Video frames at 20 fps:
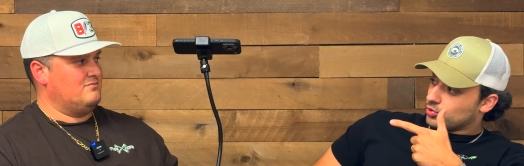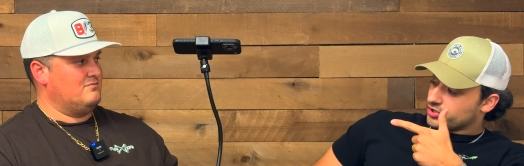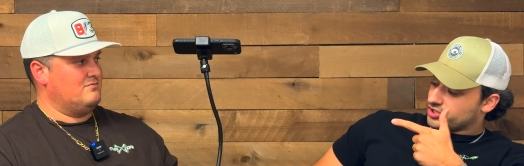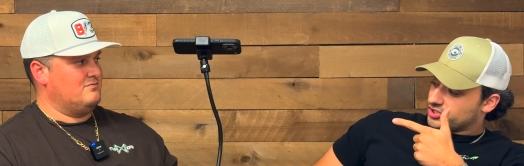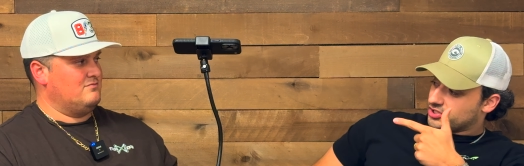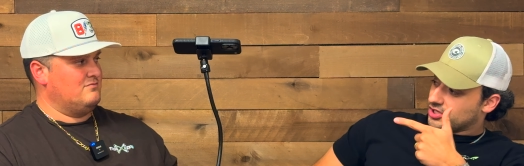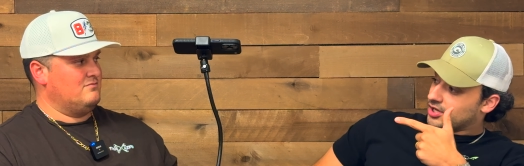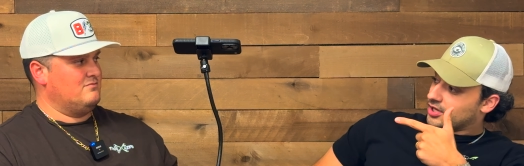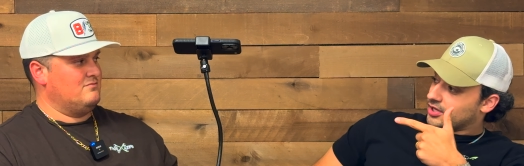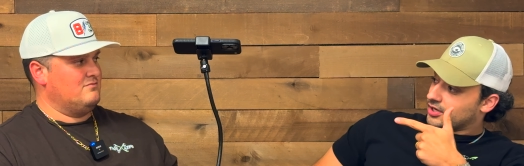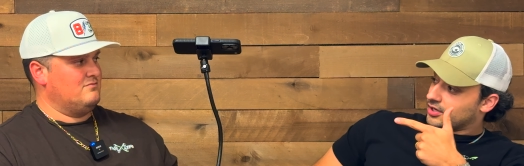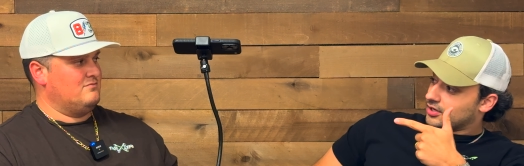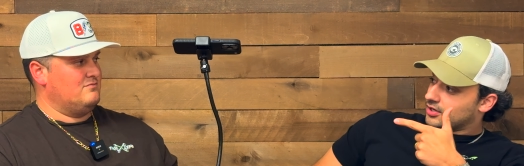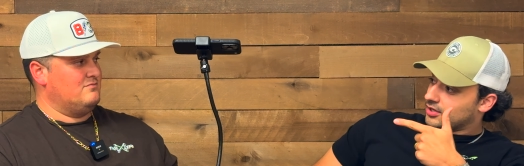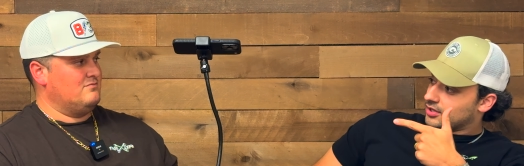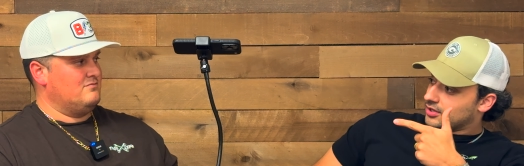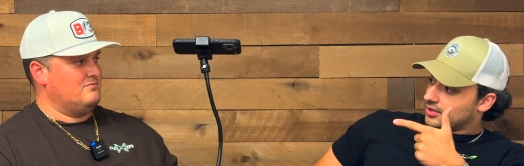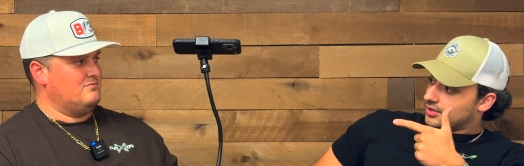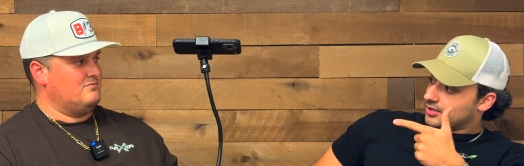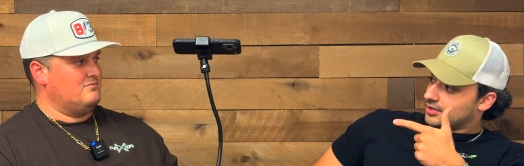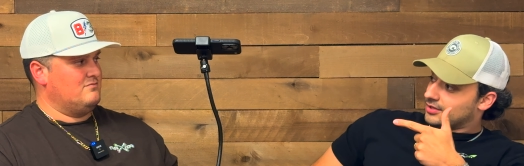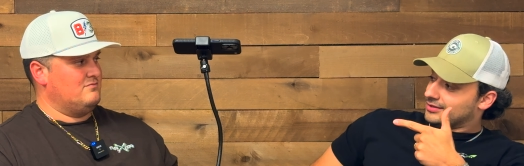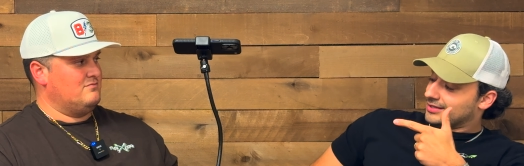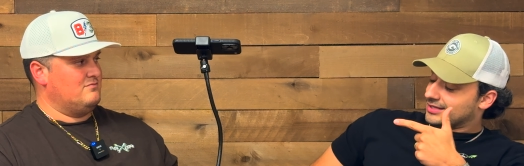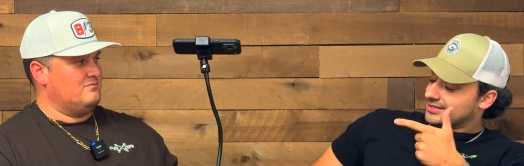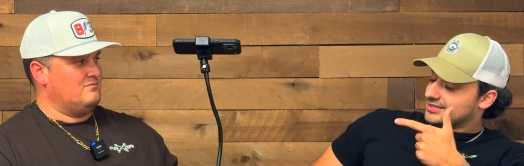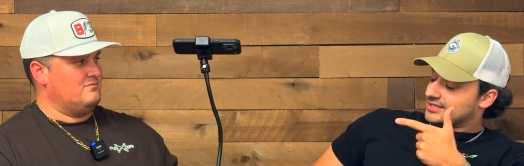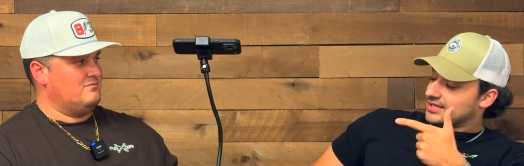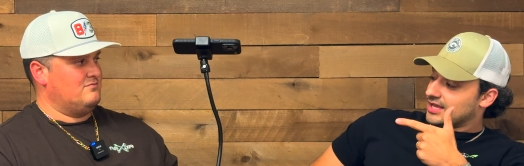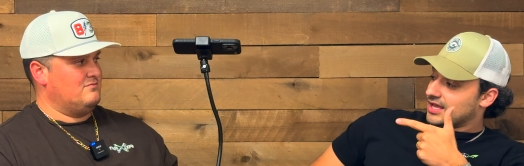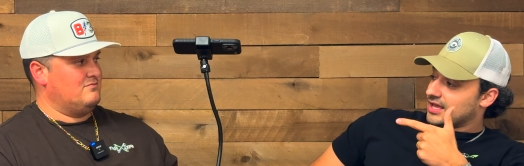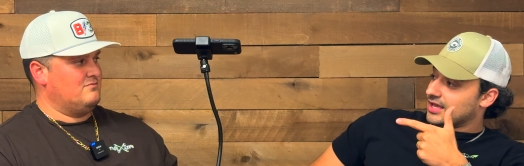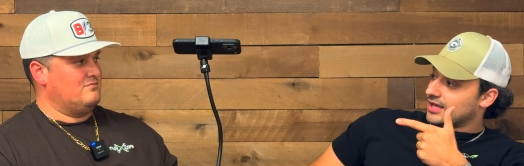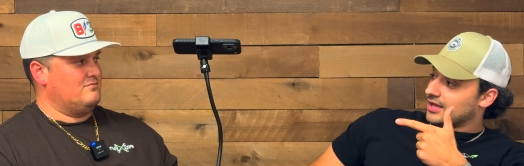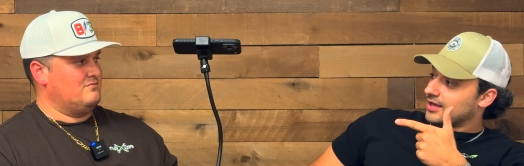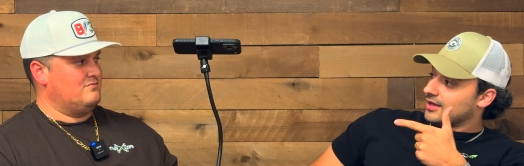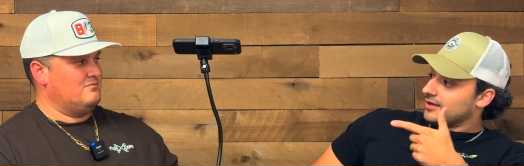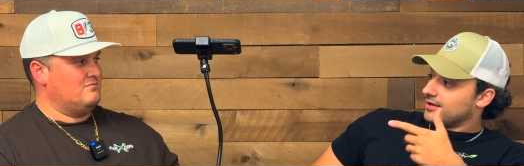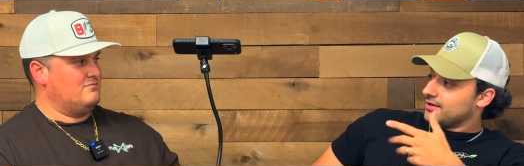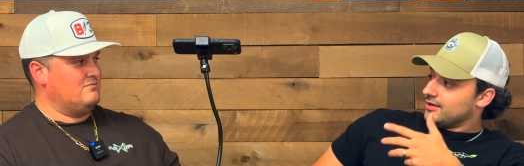Speaker 1: son, let's
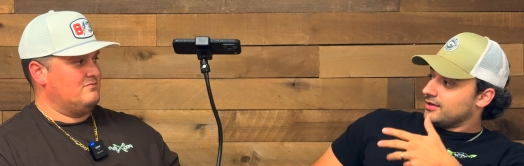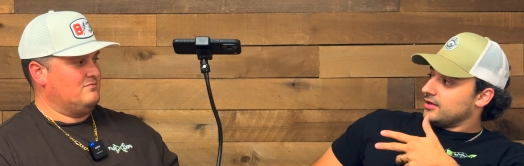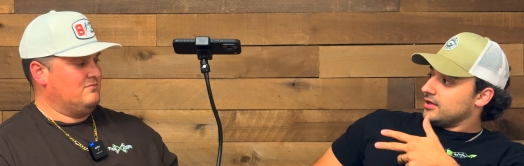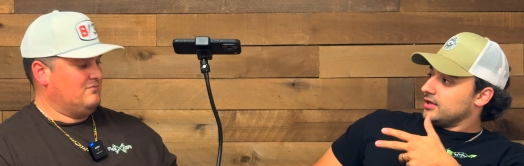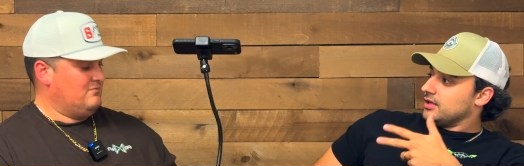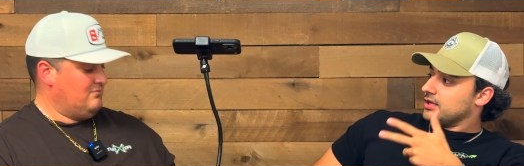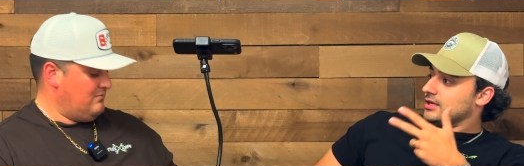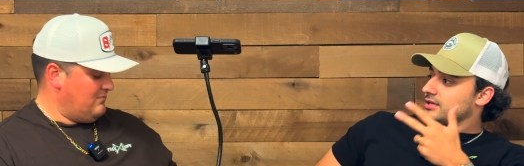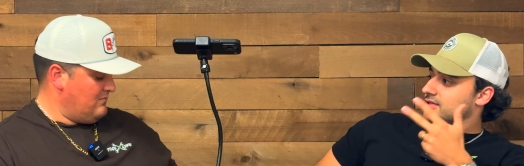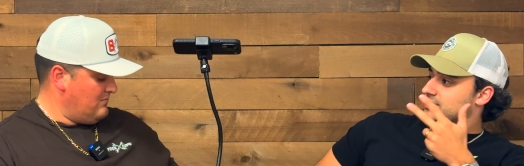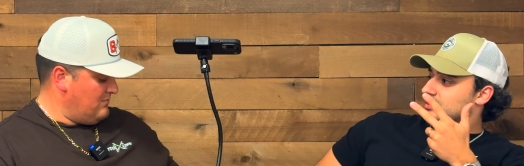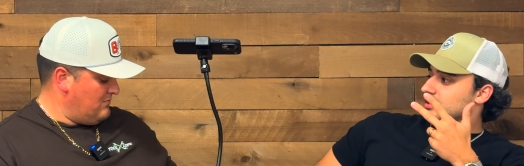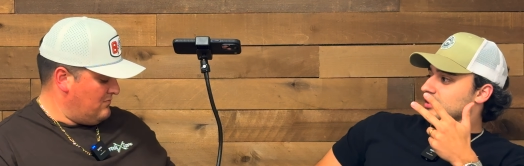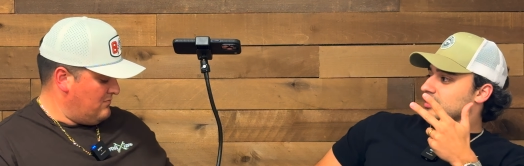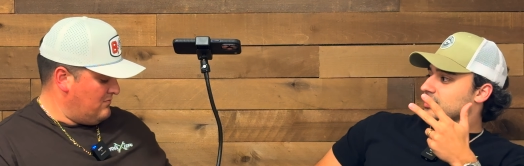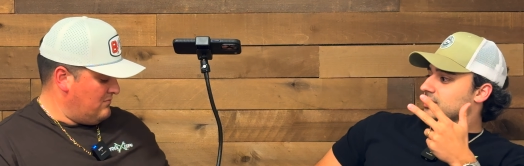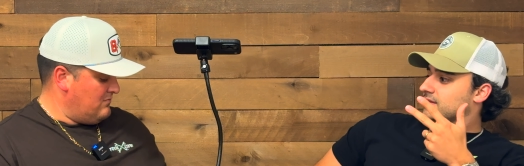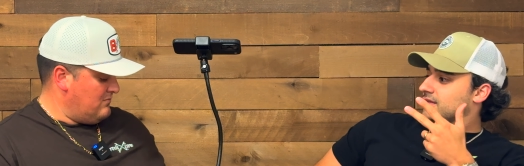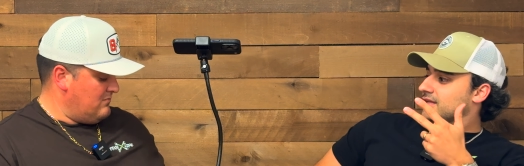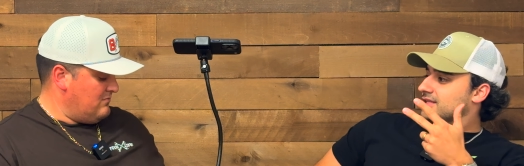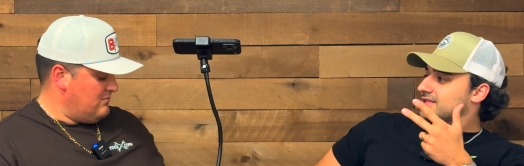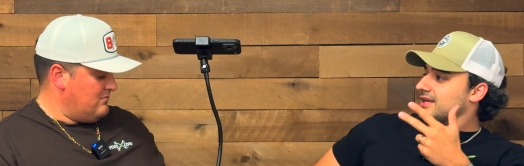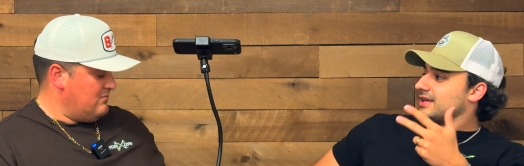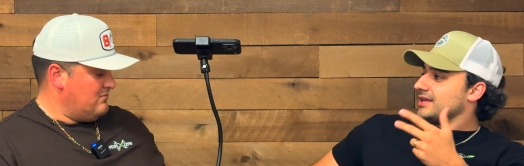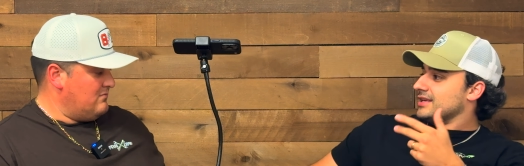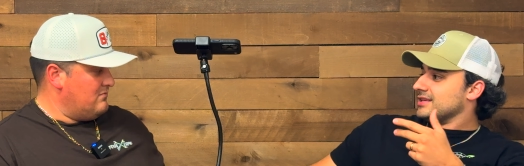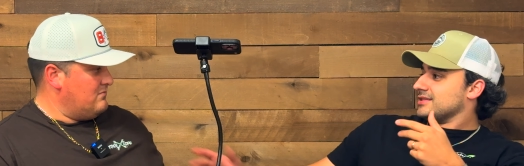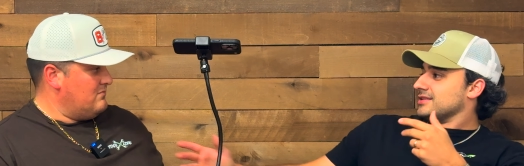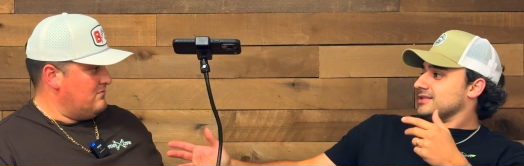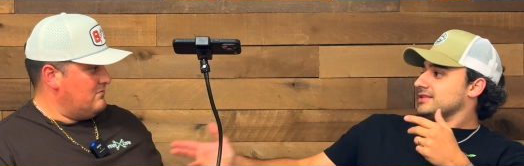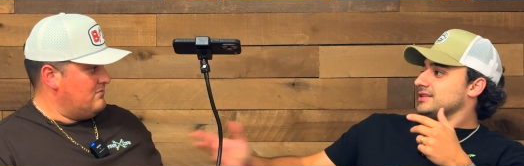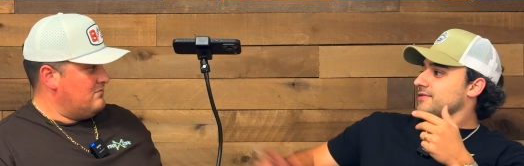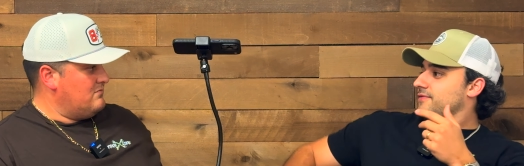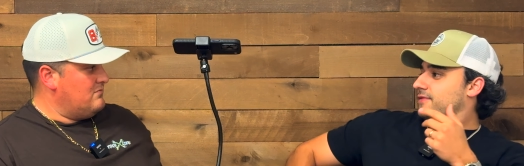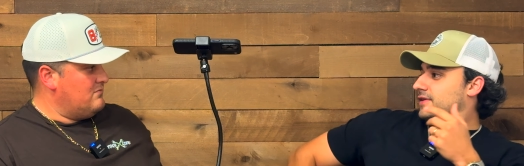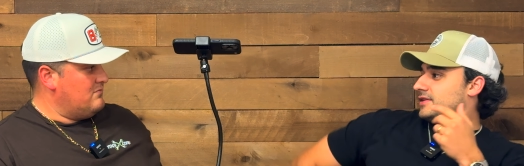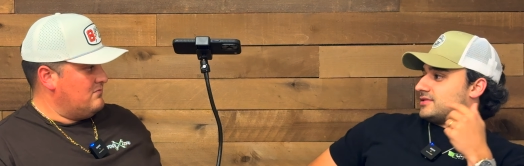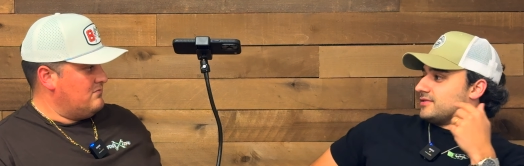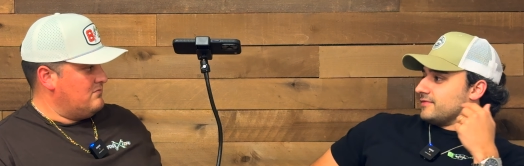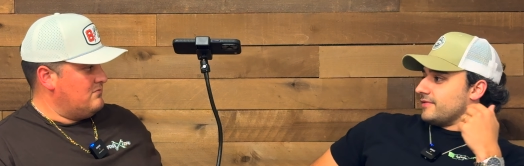say he's a let's say he's a
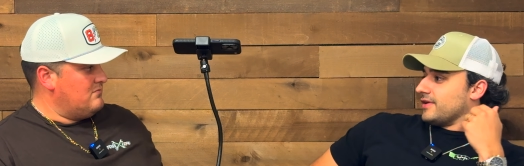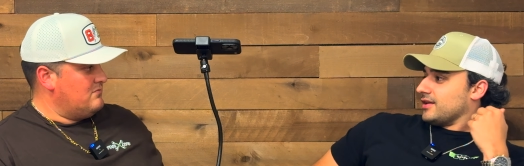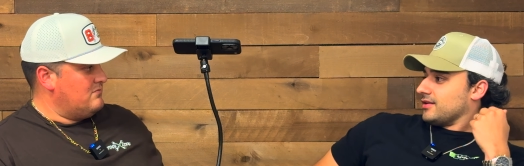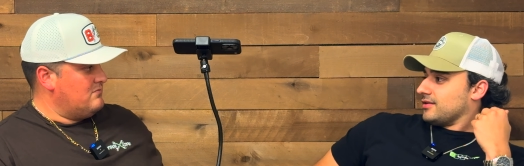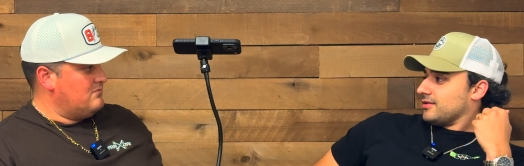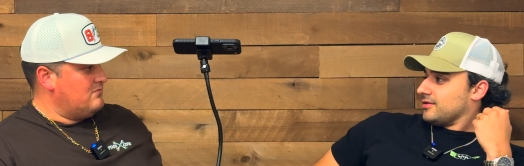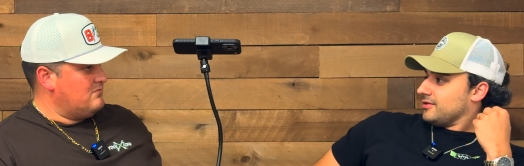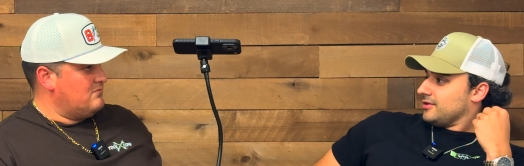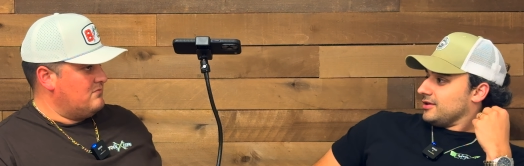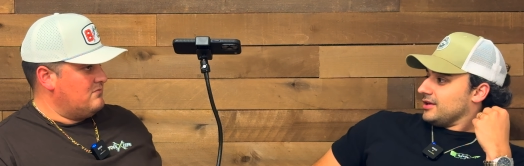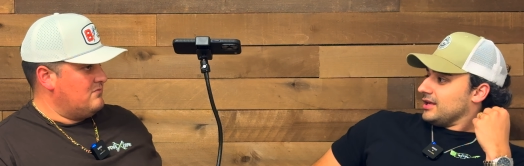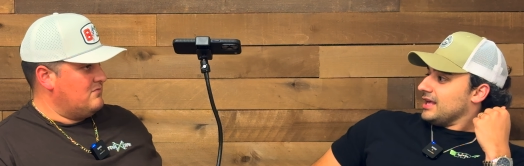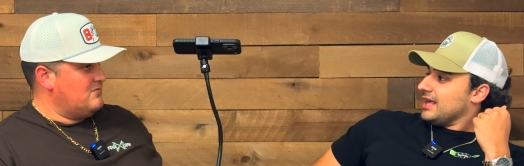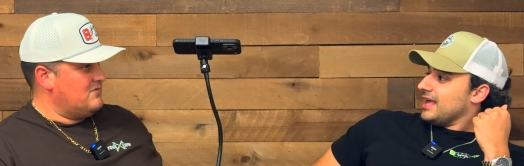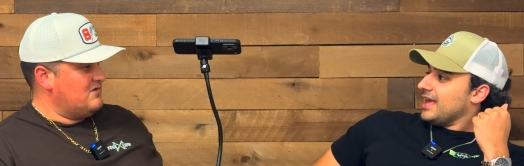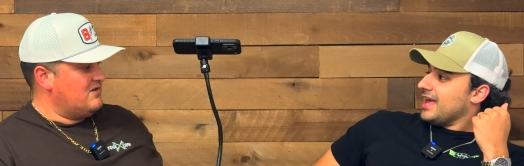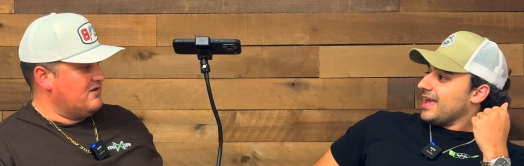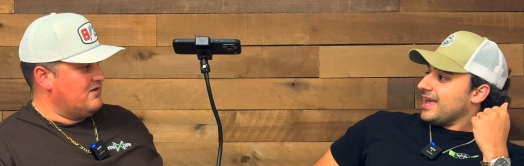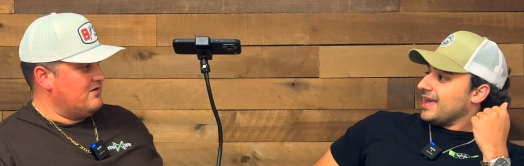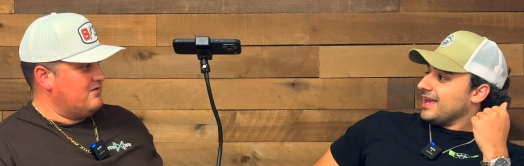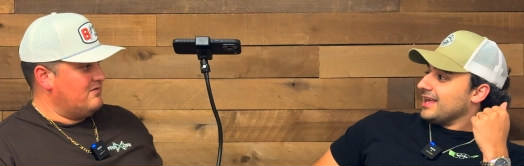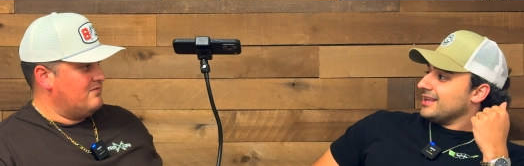defensive end, okay.